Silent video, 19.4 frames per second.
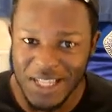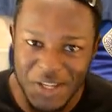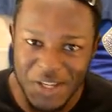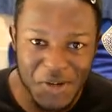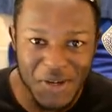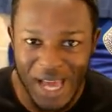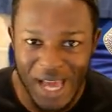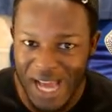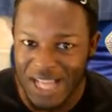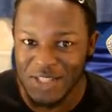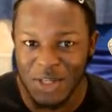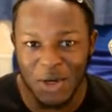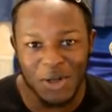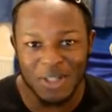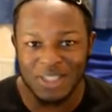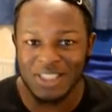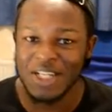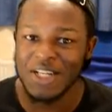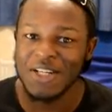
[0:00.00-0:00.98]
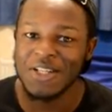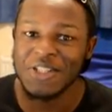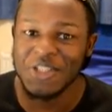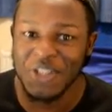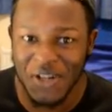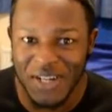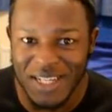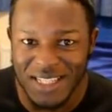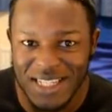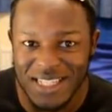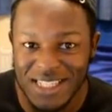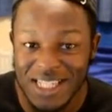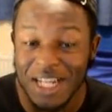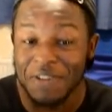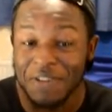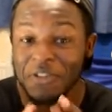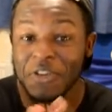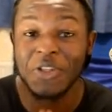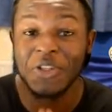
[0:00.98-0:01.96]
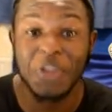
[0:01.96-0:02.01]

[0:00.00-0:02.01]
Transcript: you guys are going to enjoy this, and if you